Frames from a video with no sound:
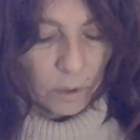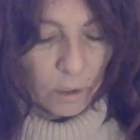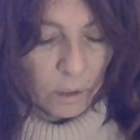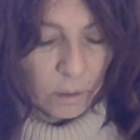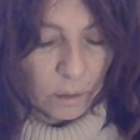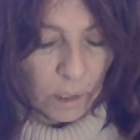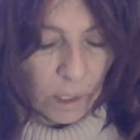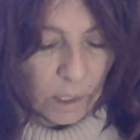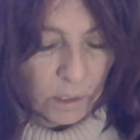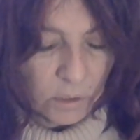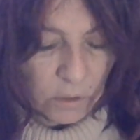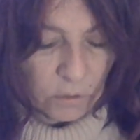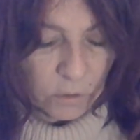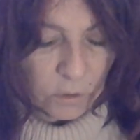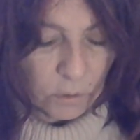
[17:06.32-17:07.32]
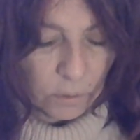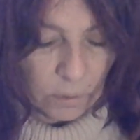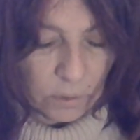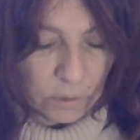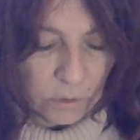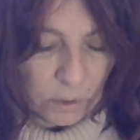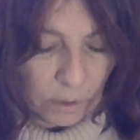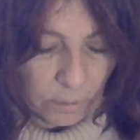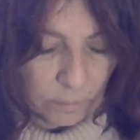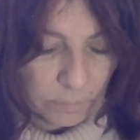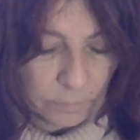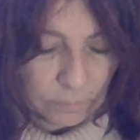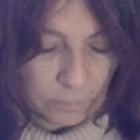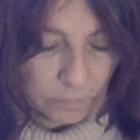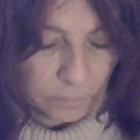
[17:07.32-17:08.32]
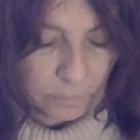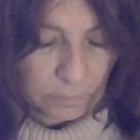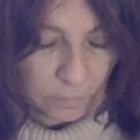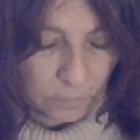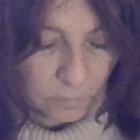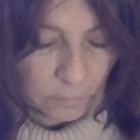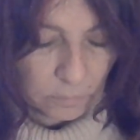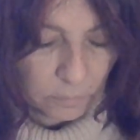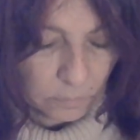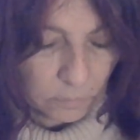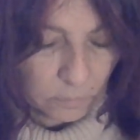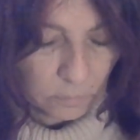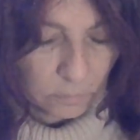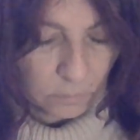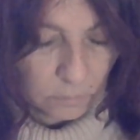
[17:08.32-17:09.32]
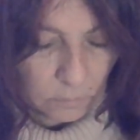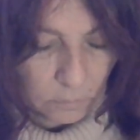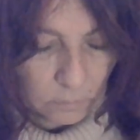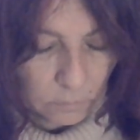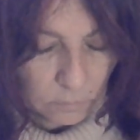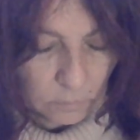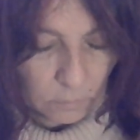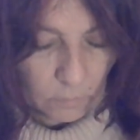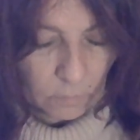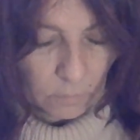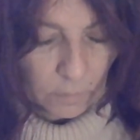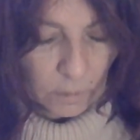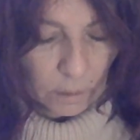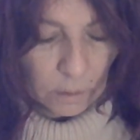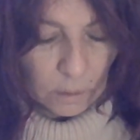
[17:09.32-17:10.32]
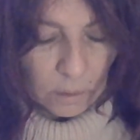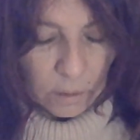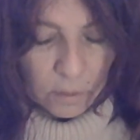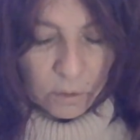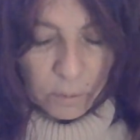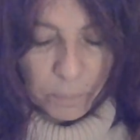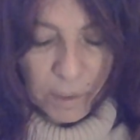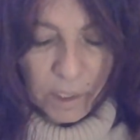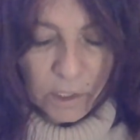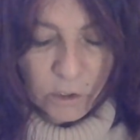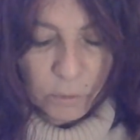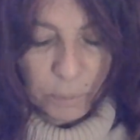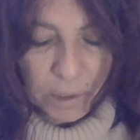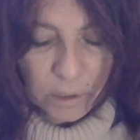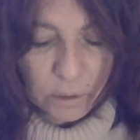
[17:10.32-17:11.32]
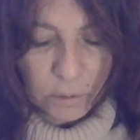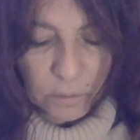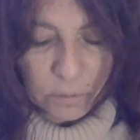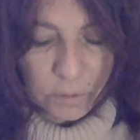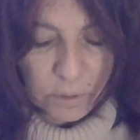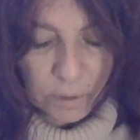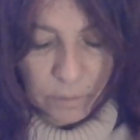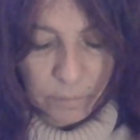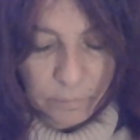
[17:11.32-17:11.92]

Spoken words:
The Ace of Swords. The Page of Pentacles.